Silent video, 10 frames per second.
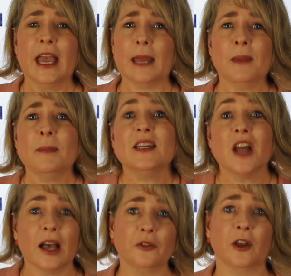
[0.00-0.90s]
and maybe
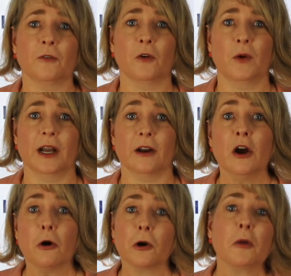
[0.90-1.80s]
not self-aware
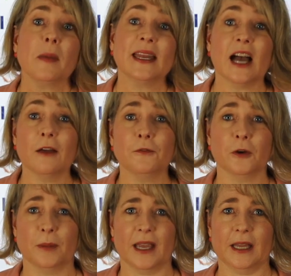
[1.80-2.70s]
or who may not
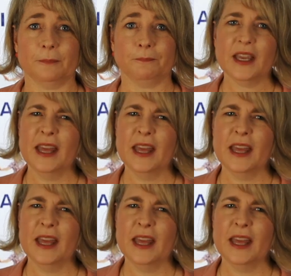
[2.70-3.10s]
feel pain.